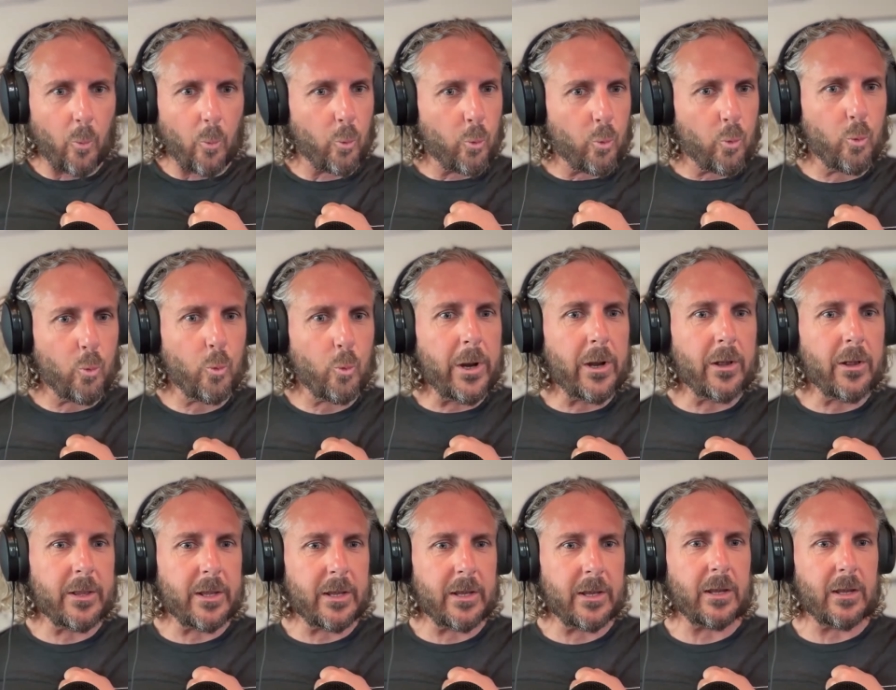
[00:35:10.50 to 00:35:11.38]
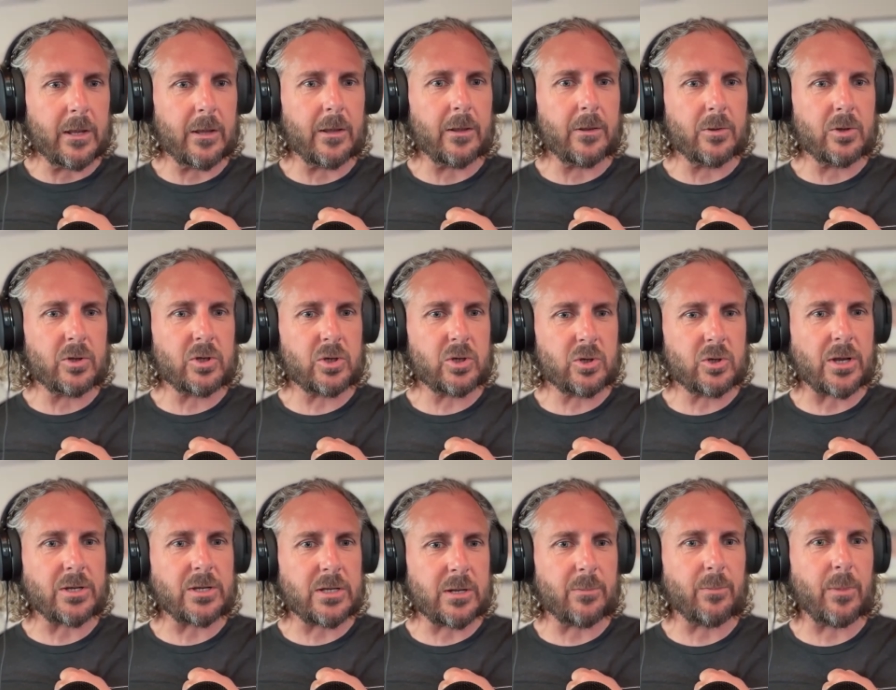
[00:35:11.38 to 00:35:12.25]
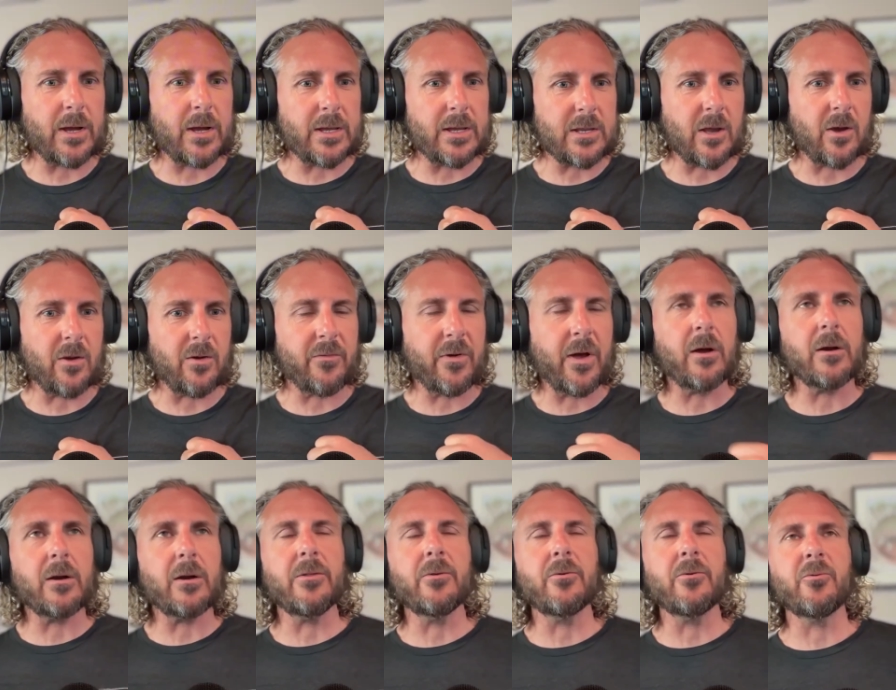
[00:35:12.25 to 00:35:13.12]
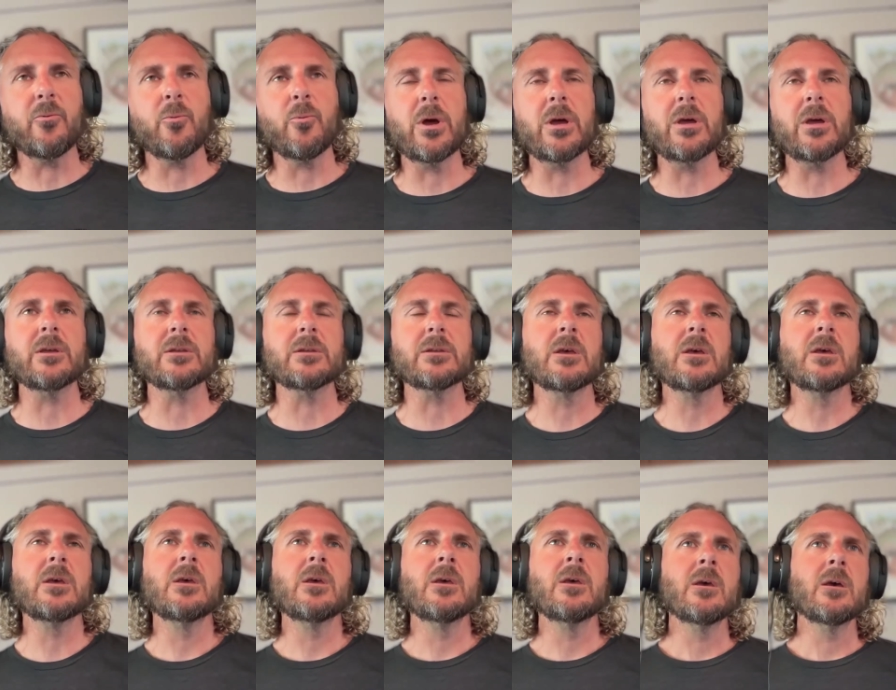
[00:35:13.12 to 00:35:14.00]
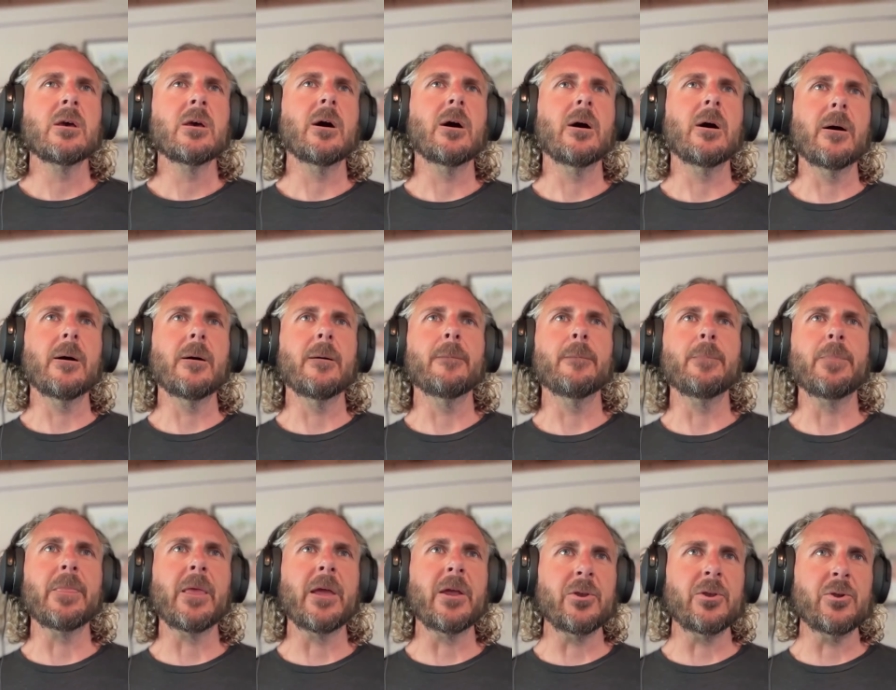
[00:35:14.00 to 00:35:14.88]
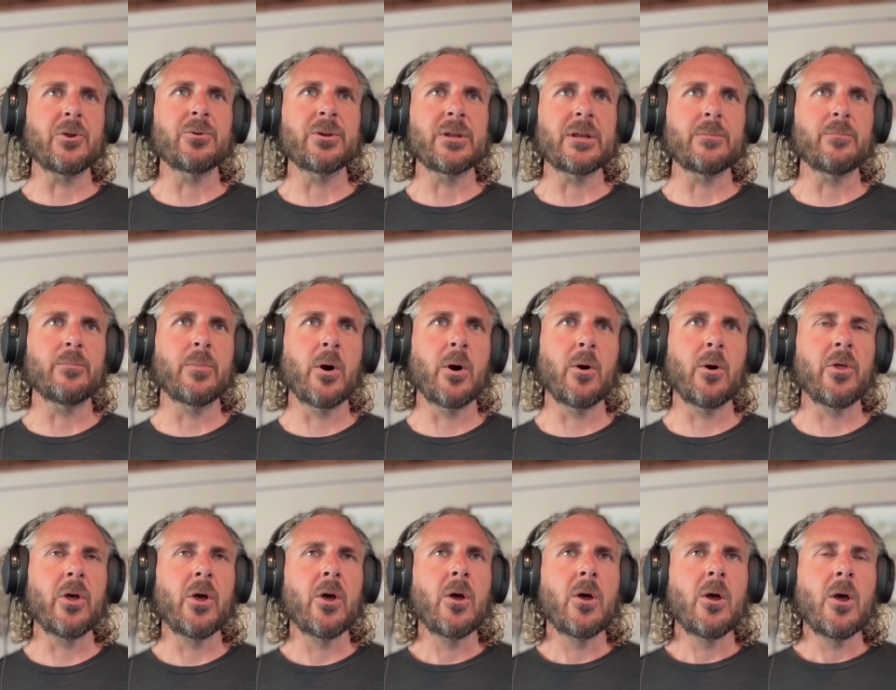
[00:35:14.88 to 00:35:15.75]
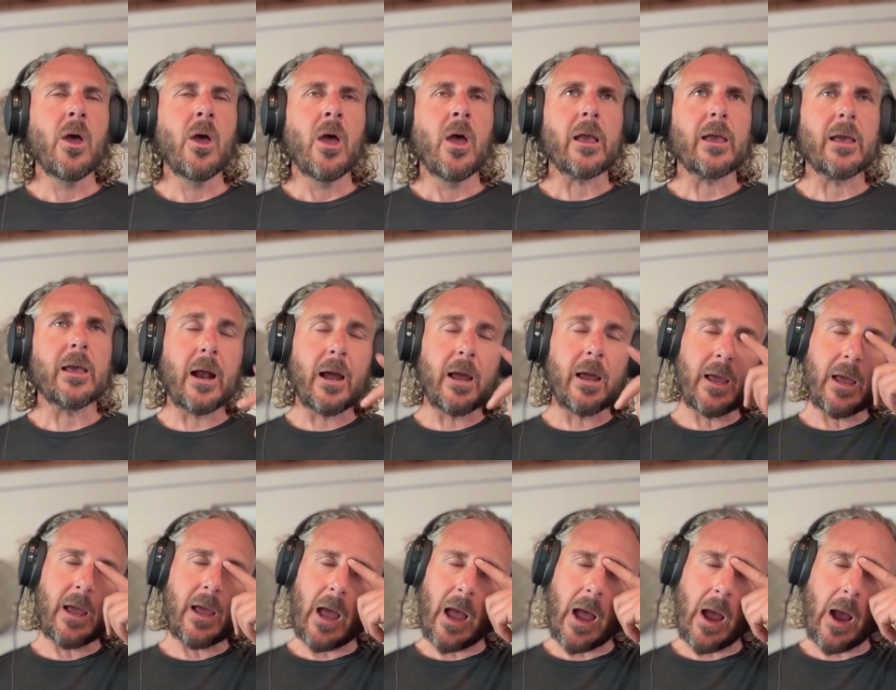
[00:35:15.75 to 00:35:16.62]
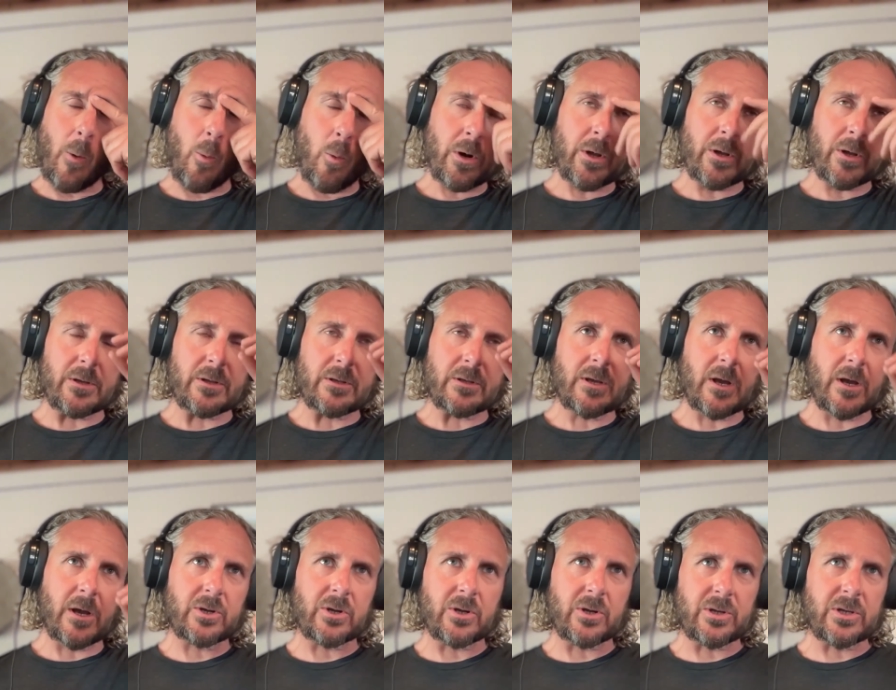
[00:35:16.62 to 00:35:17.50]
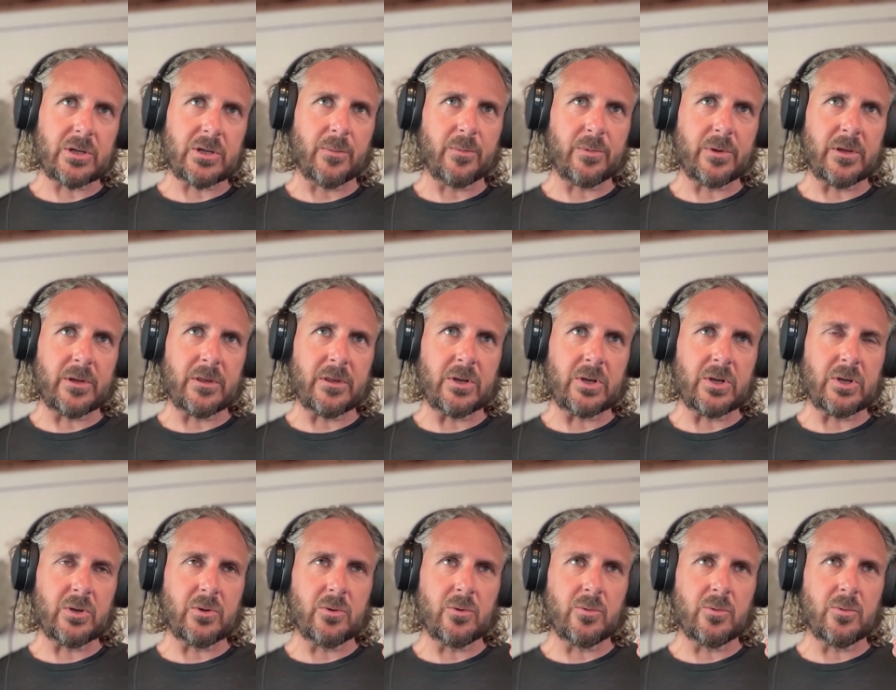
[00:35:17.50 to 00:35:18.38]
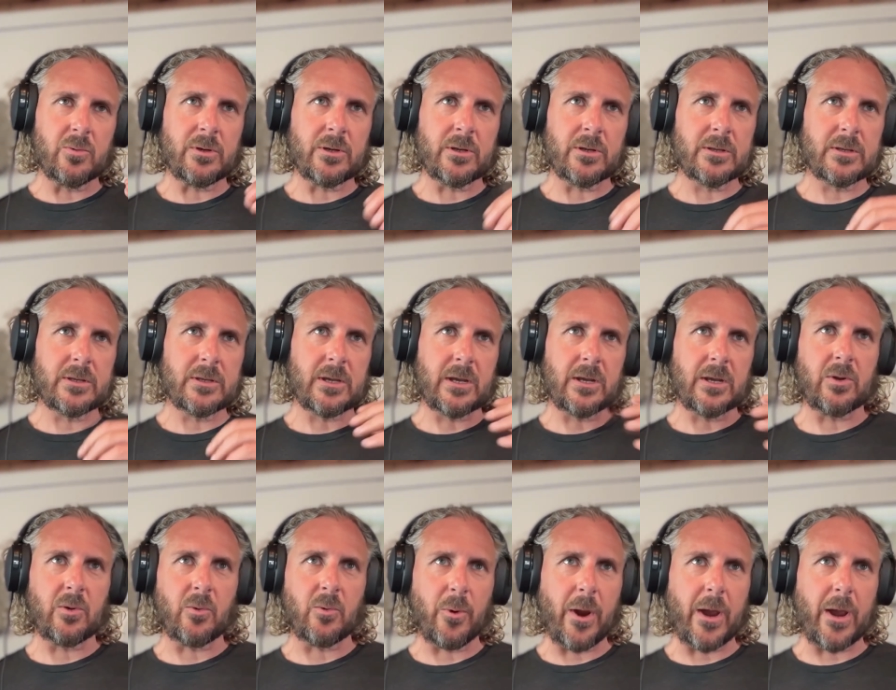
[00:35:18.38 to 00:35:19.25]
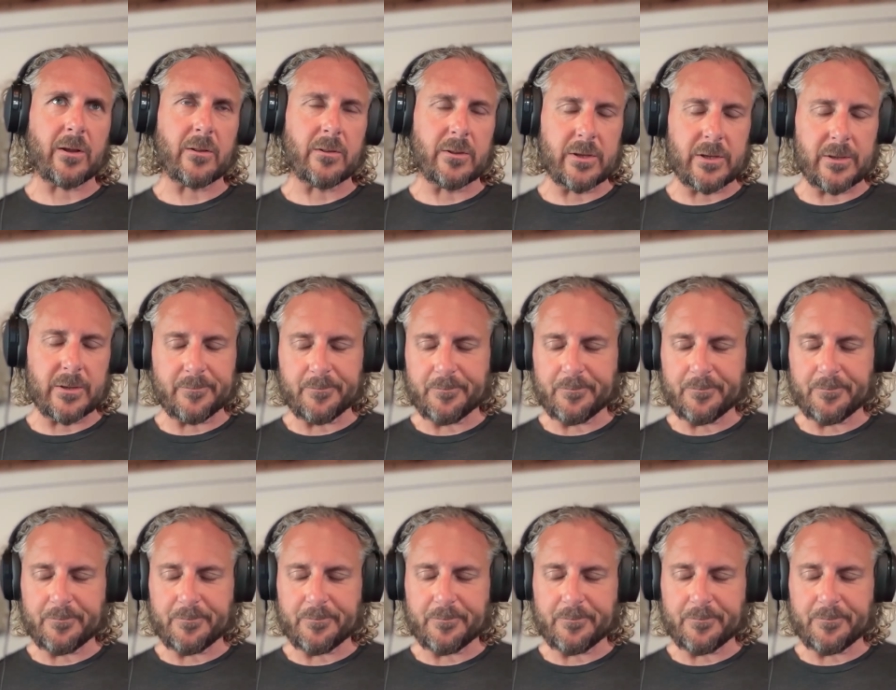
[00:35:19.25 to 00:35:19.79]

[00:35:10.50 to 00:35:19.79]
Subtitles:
really stressing myself out in those ways. And you need both. Can I want to touch on something that you didn't say directly,